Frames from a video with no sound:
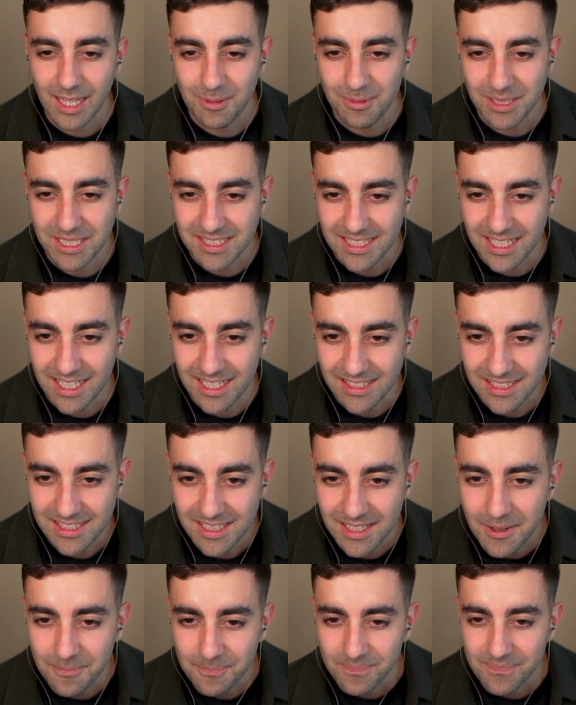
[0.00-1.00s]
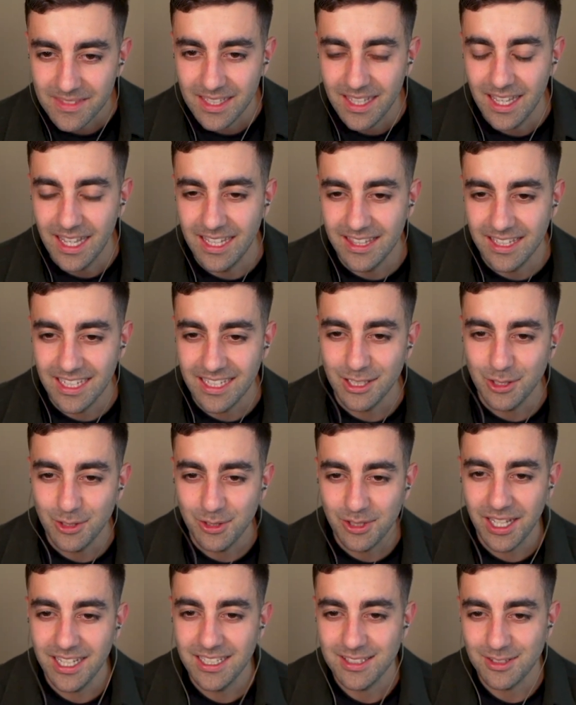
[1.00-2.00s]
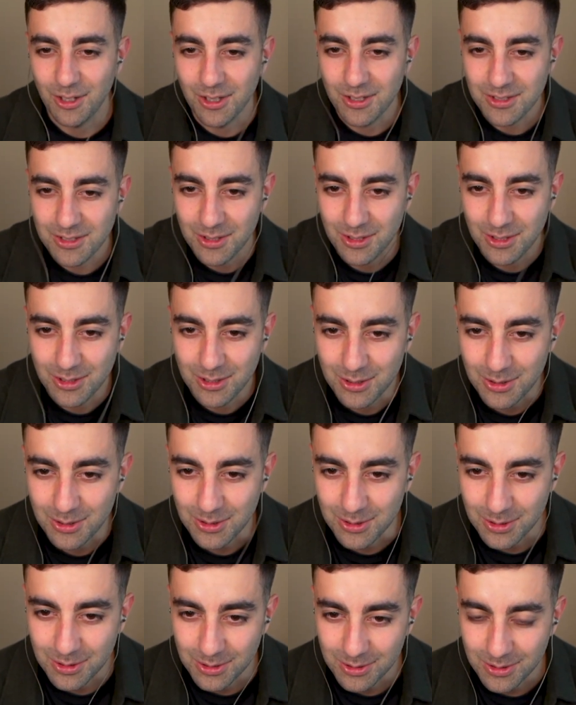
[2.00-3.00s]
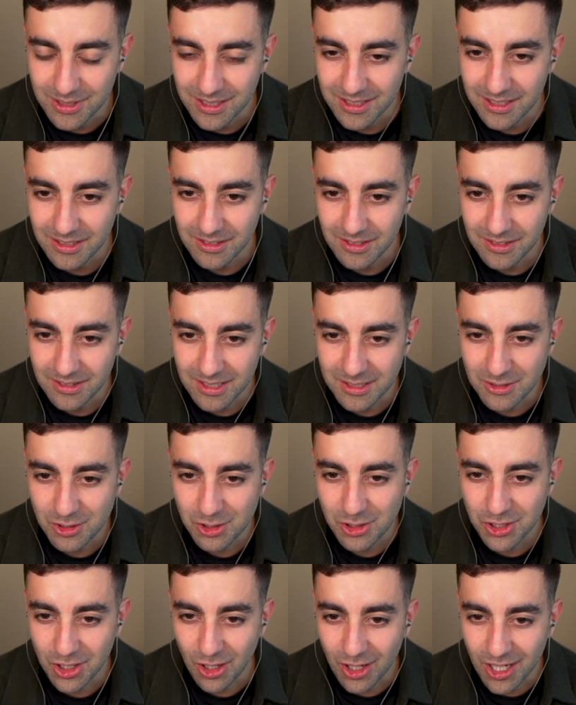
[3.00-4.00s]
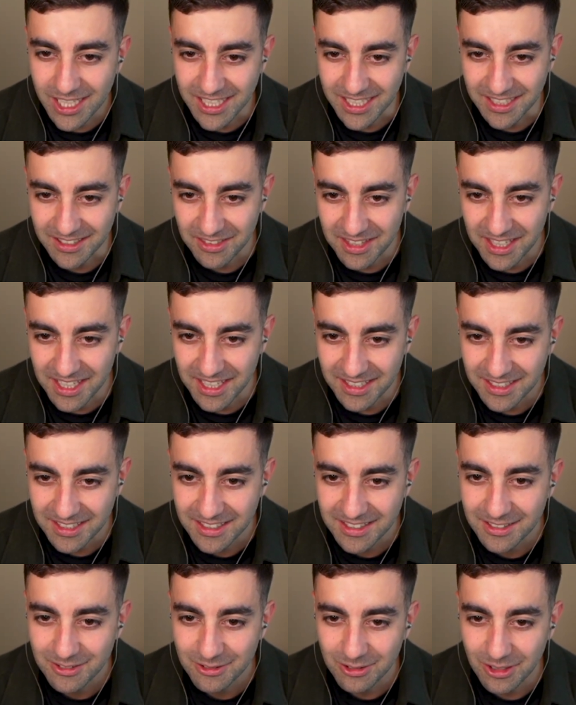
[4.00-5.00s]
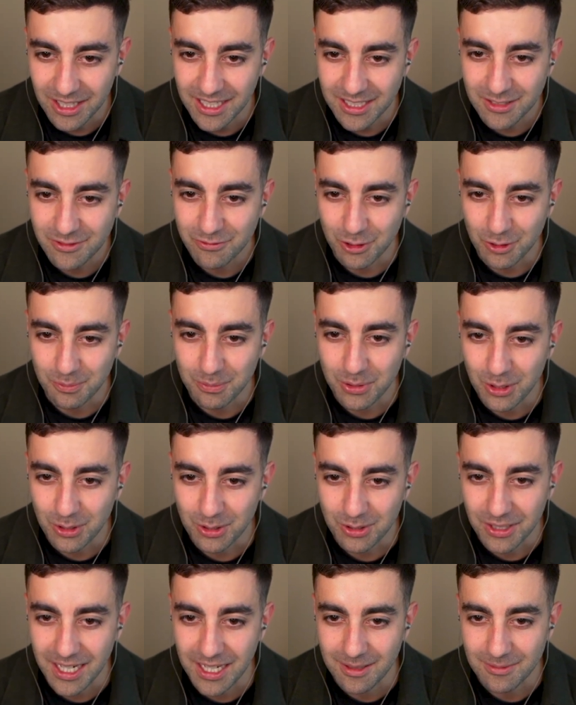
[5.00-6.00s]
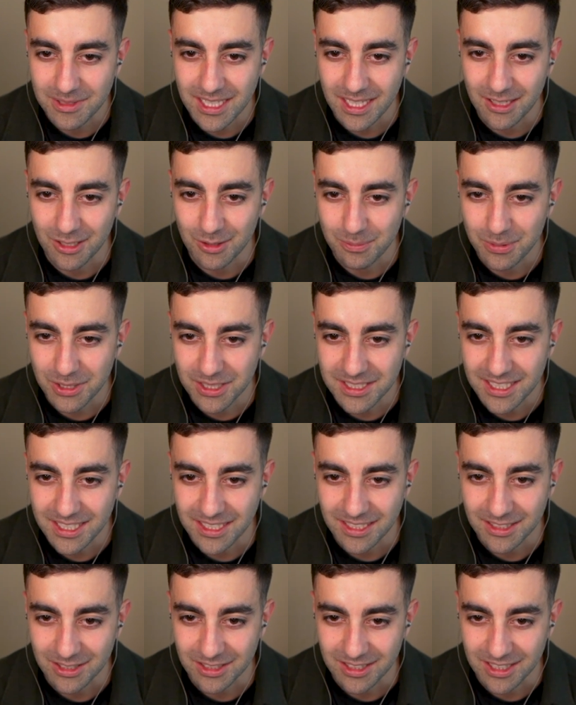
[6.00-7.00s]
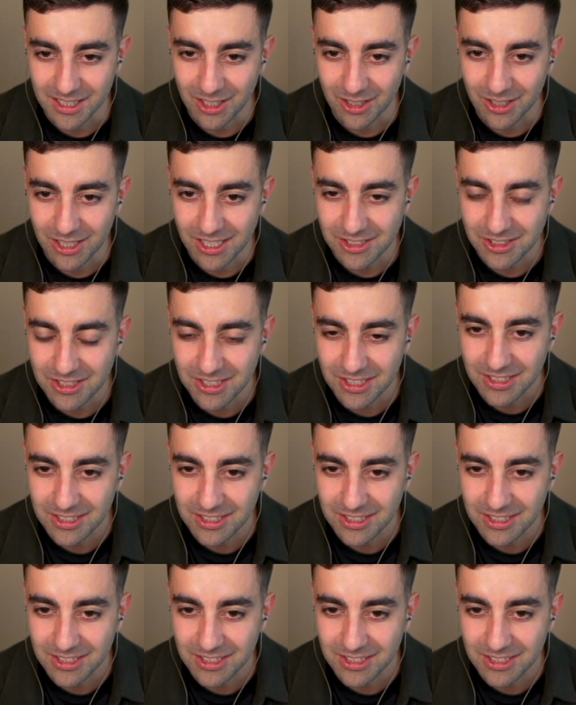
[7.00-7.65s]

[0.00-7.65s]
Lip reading: makes sense. And then you guys also do this sharding thing, right? For programs that are particularly large.